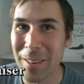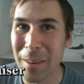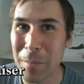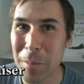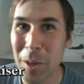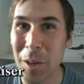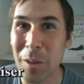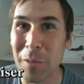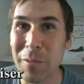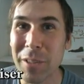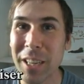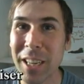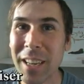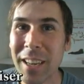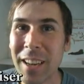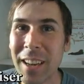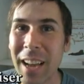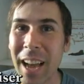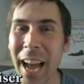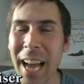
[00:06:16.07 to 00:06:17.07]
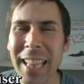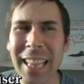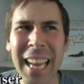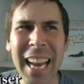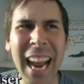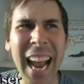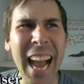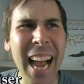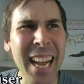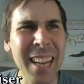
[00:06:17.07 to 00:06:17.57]
removed. And
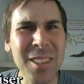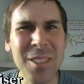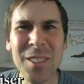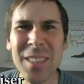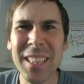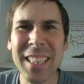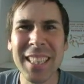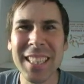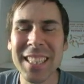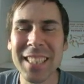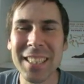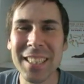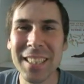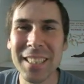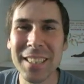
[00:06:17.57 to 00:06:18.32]
this